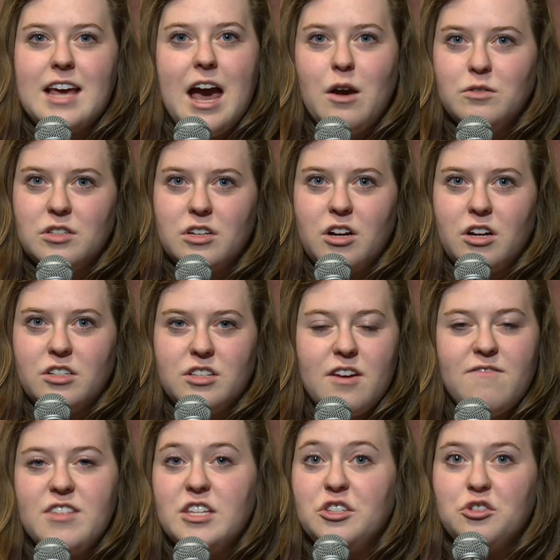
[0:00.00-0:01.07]
outskirts of
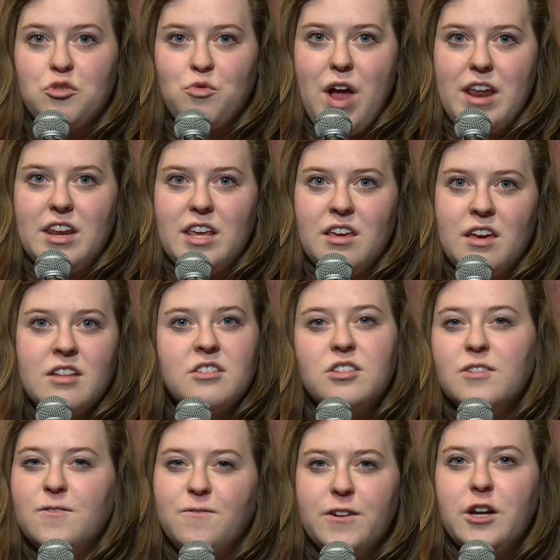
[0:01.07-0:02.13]
this threatening and
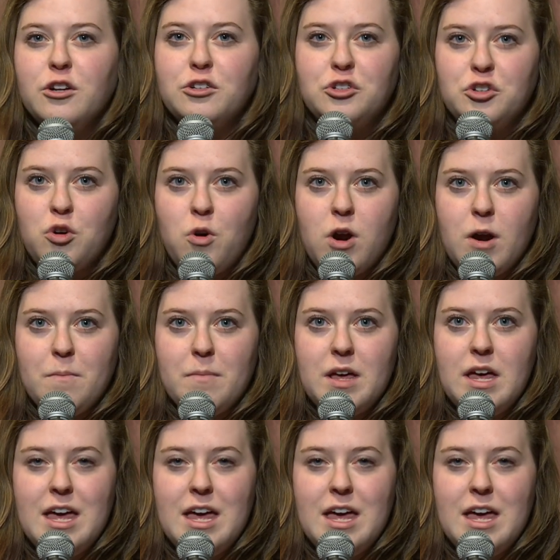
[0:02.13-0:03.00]
severe storm.